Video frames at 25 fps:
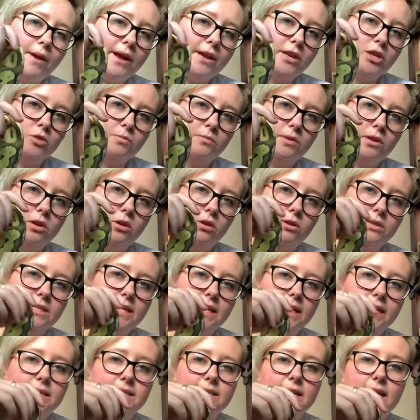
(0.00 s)
Benjamin not
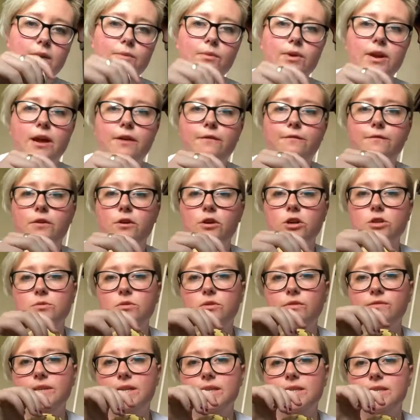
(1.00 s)
eating when I first
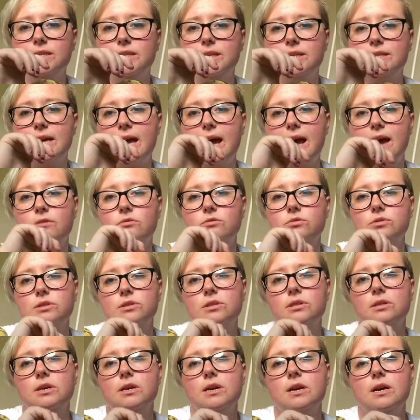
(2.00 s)
moved into this
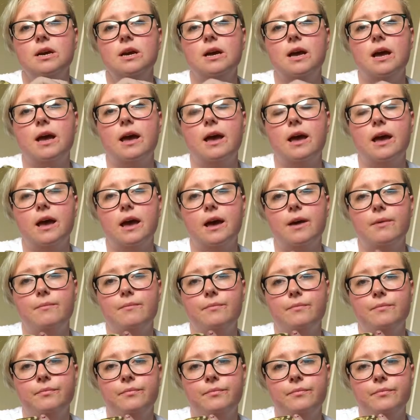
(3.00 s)
house.
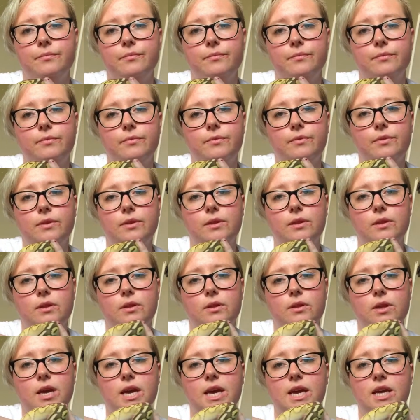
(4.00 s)

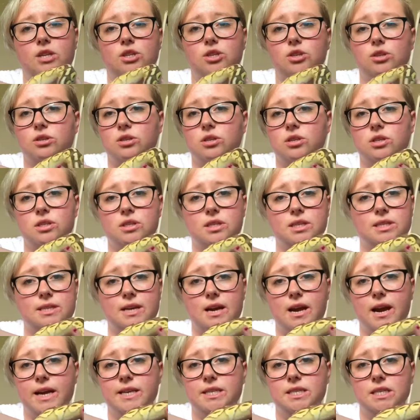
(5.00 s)
Um, he just
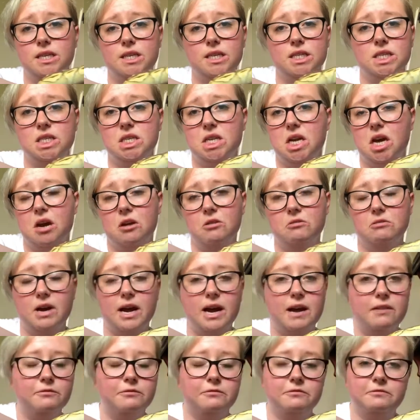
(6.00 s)
decided, no,
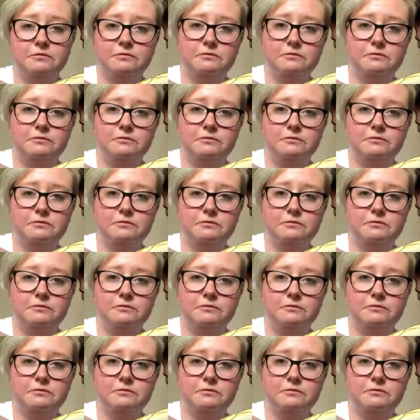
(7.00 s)
I